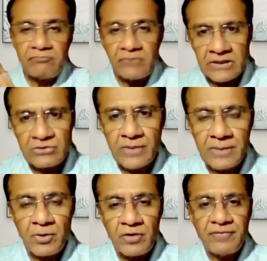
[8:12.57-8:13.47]
that was one
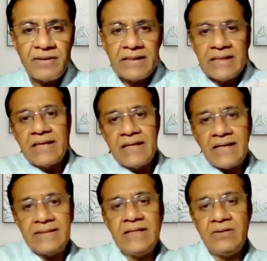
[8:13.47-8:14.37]
part of it.
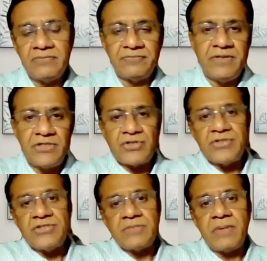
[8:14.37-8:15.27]
And then a very
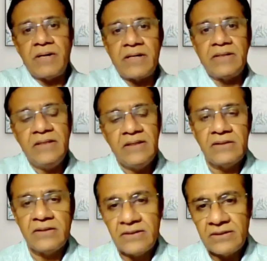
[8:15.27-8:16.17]
strategic part at the
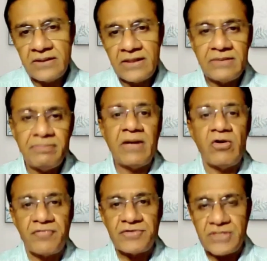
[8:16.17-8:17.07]
back
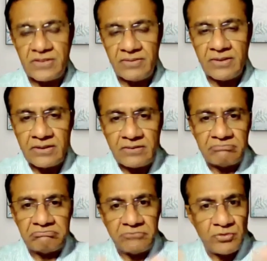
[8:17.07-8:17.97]
office end, where
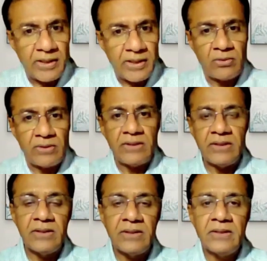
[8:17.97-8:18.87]
you had all
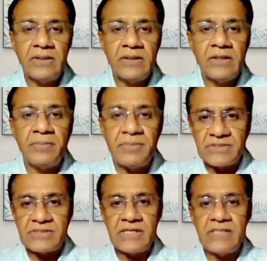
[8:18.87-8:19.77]
the
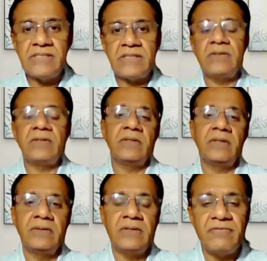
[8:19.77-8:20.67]
business heads and
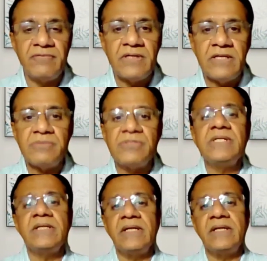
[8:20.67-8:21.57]
the different teams
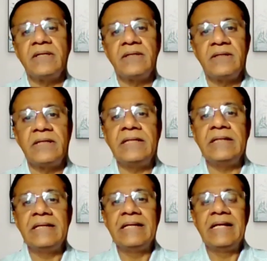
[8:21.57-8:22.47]
sitting there,
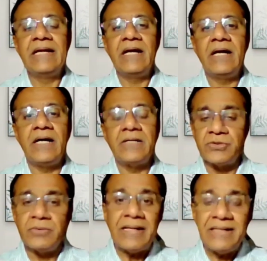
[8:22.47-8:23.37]
right?
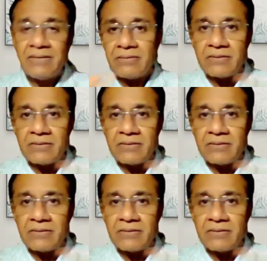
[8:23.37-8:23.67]
So I think